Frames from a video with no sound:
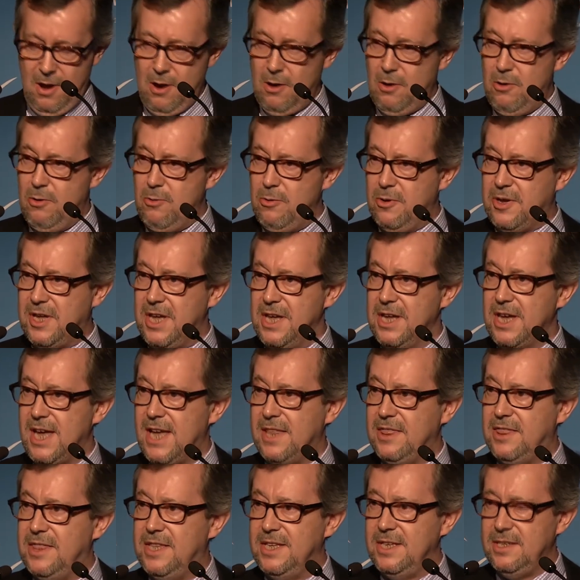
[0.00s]
looking
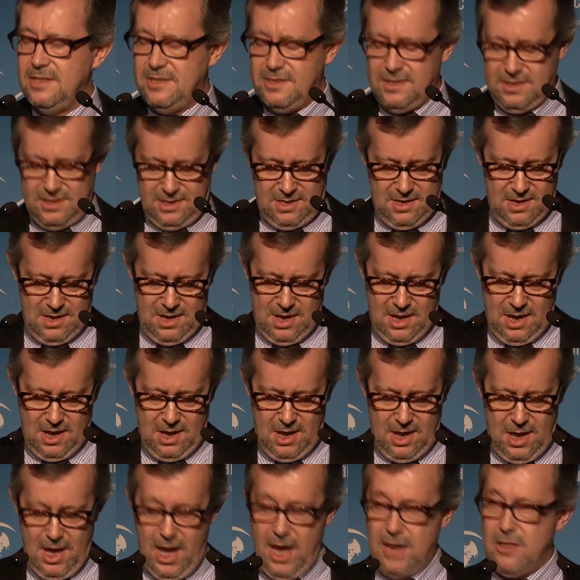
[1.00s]
at these
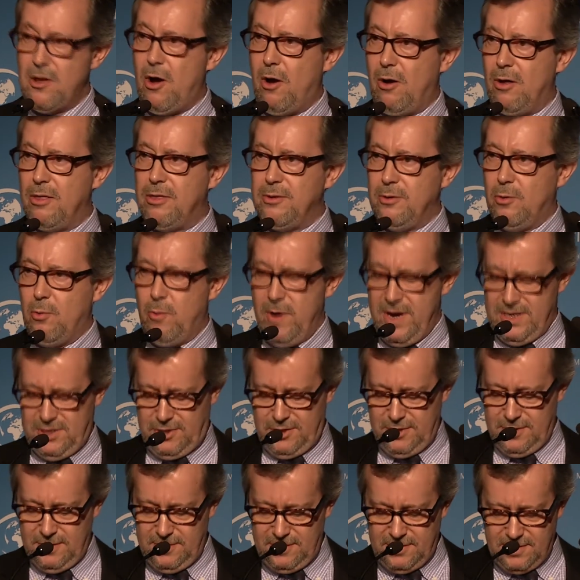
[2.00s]
and other
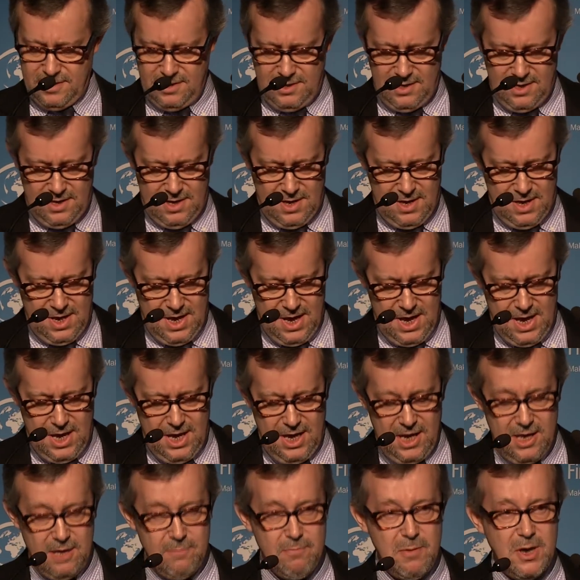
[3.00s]
questions
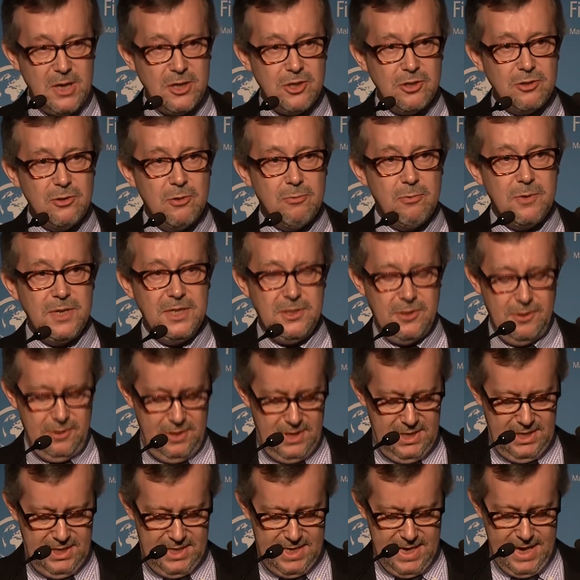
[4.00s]
in much greater
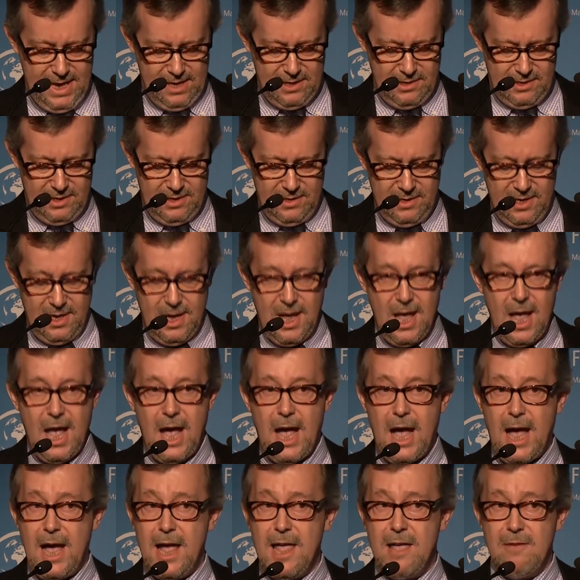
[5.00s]
details.
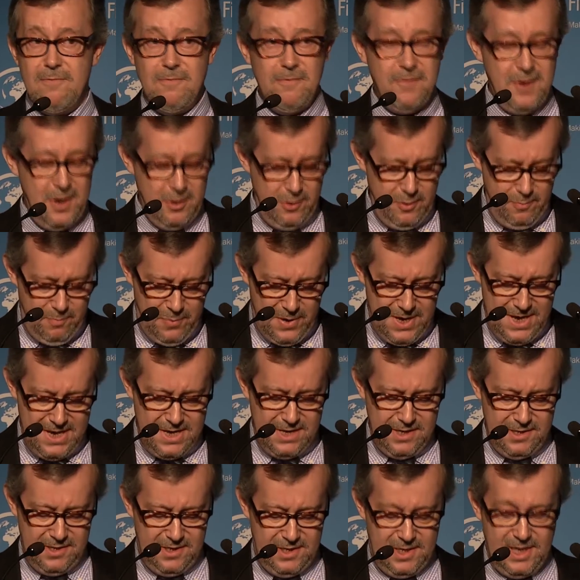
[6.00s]
I am very
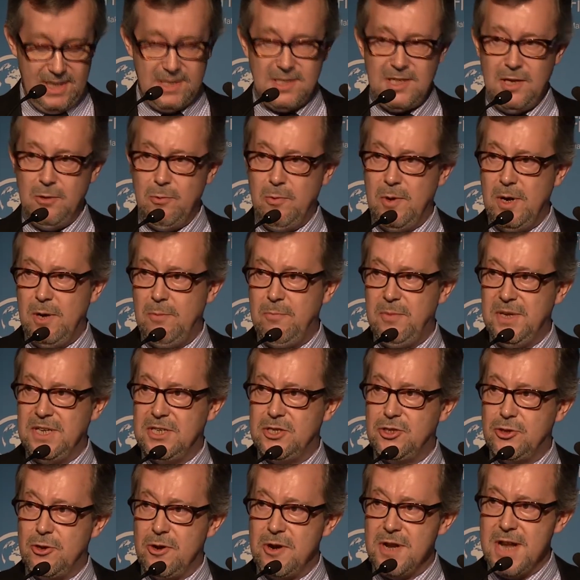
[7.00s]
pleased that he will be
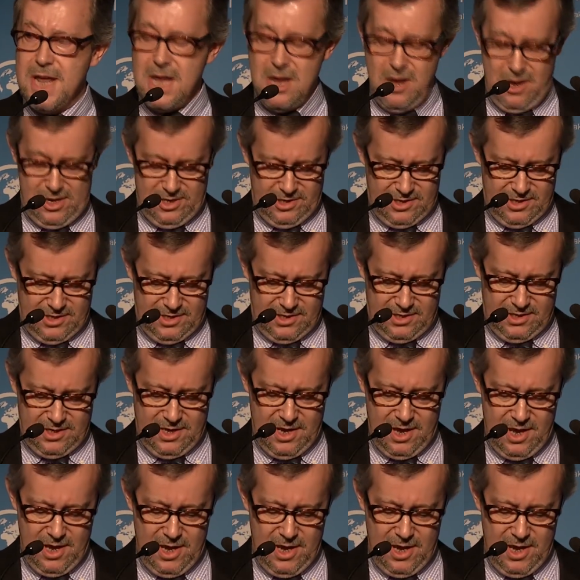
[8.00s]
joining us